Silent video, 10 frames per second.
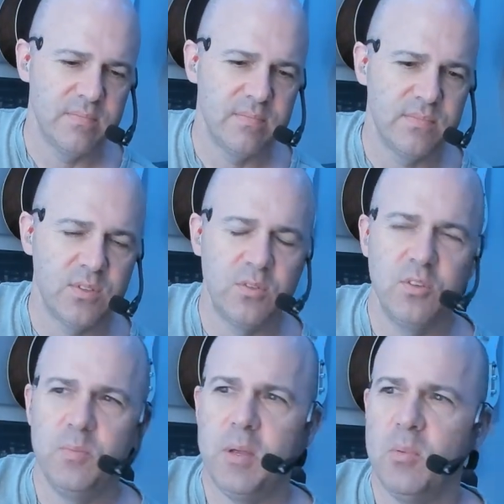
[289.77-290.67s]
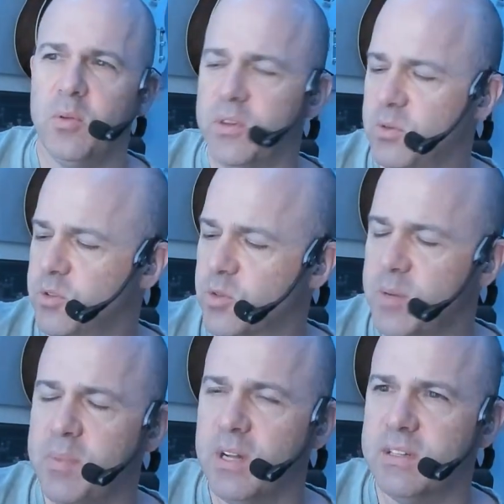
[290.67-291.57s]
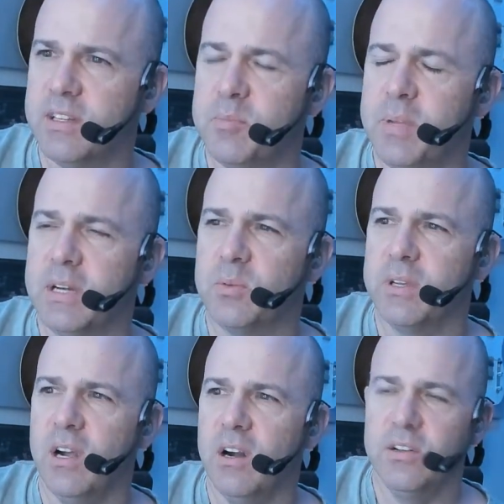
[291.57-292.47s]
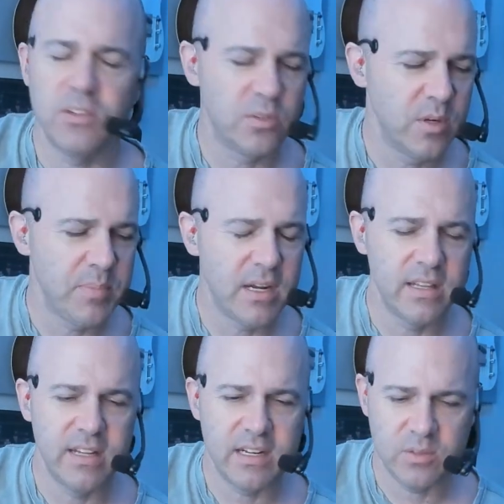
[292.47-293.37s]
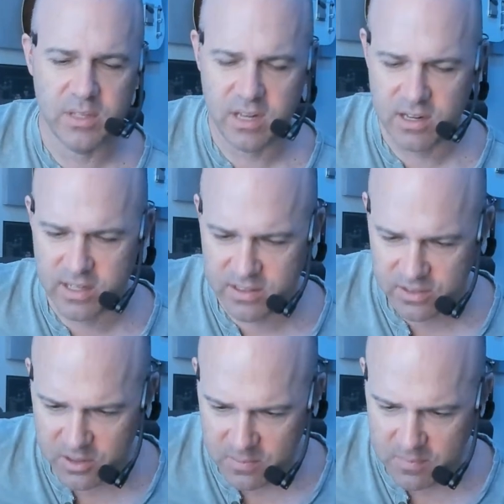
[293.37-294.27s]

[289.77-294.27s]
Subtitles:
So new people, they'll grip onto their pick really hard, they'll grip onto the neck really hard, and they'll go,